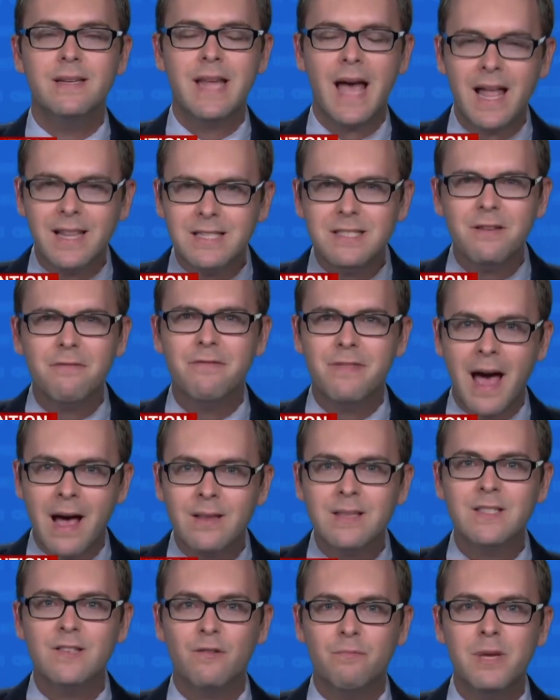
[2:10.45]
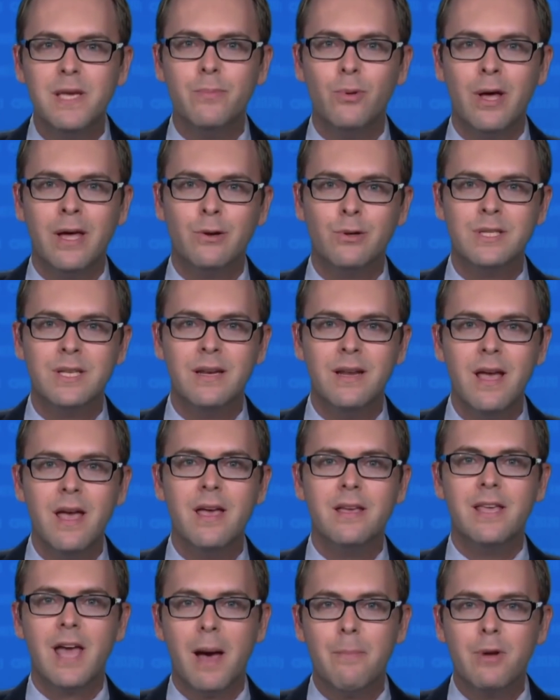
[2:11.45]
Tens of thousands of people, Anderson,
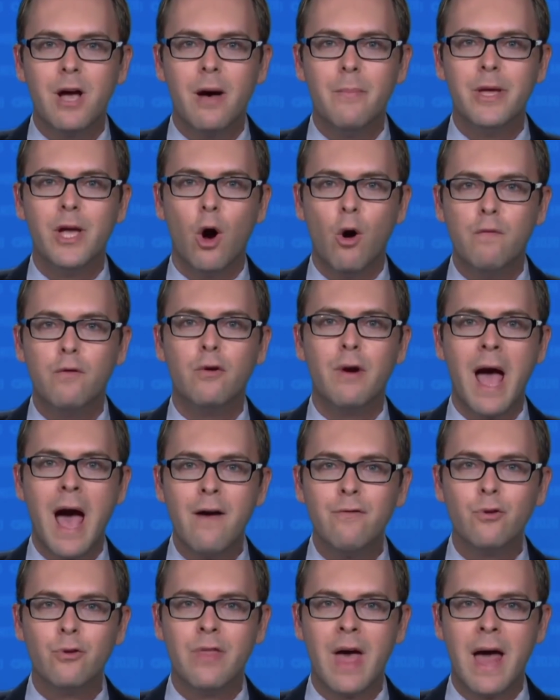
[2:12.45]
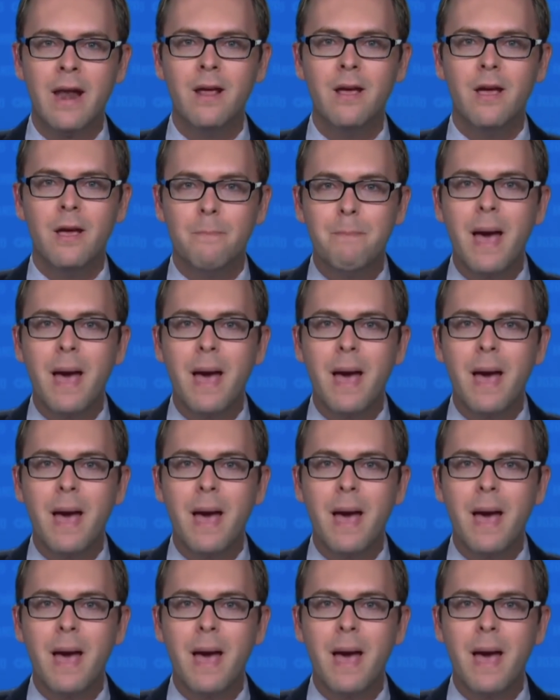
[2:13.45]
kept coming over after that.